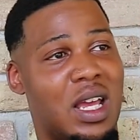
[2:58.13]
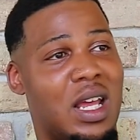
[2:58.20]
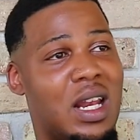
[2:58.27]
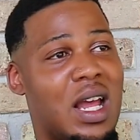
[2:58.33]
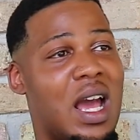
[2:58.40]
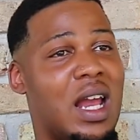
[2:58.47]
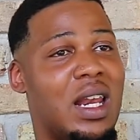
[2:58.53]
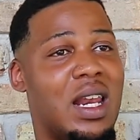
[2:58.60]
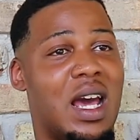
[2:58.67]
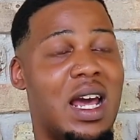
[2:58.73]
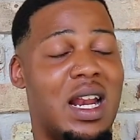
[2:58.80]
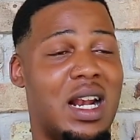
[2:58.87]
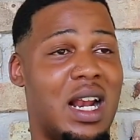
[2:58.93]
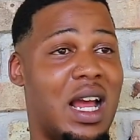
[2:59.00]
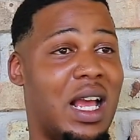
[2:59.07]
Now
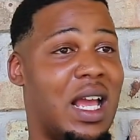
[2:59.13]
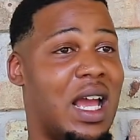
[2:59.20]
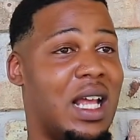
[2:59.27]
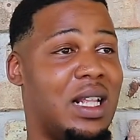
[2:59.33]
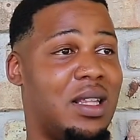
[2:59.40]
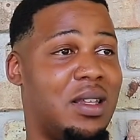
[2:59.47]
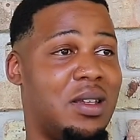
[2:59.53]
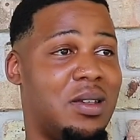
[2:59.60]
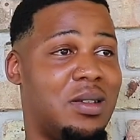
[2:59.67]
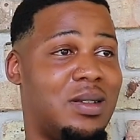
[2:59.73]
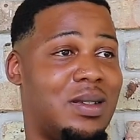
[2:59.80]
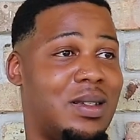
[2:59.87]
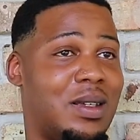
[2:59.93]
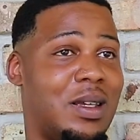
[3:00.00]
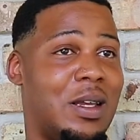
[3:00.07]
that I got
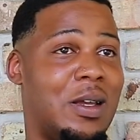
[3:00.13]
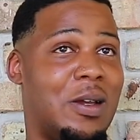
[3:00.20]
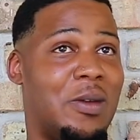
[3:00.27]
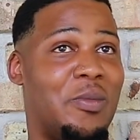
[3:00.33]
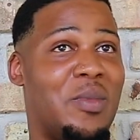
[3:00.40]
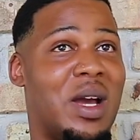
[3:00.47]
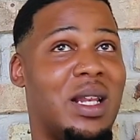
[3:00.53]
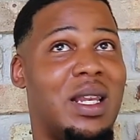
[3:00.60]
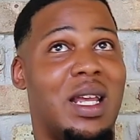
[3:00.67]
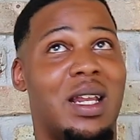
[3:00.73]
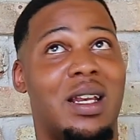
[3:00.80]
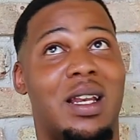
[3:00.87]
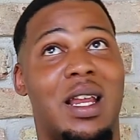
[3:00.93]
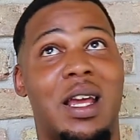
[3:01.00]
this, my day to day